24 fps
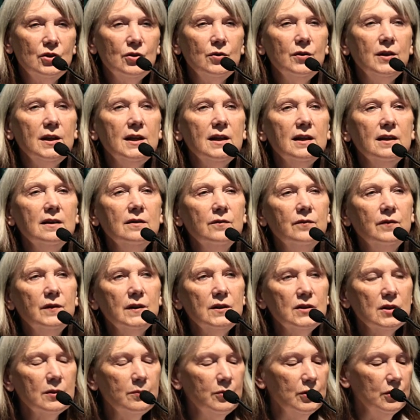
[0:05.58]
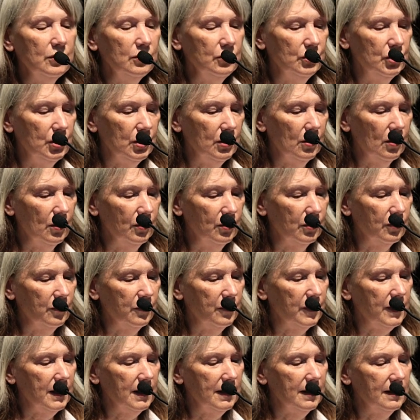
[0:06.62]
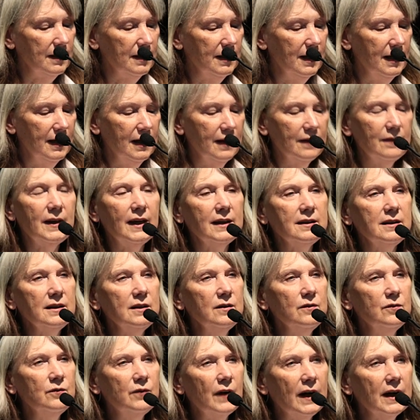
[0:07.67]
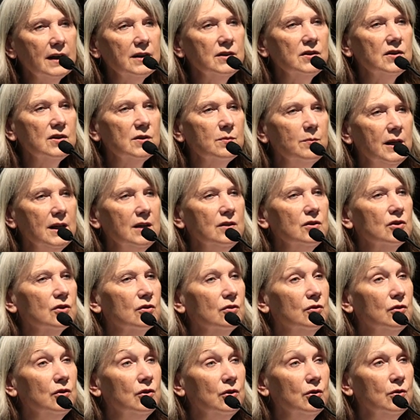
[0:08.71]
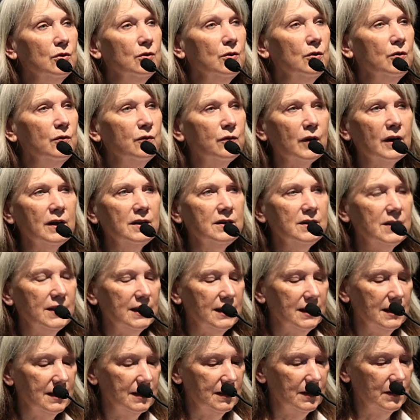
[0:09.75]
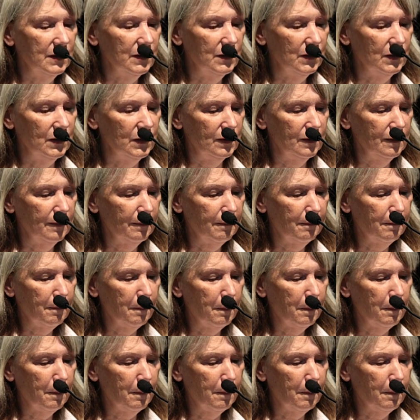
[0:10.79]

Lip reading: to the invisible geography that invites me to new frontiers,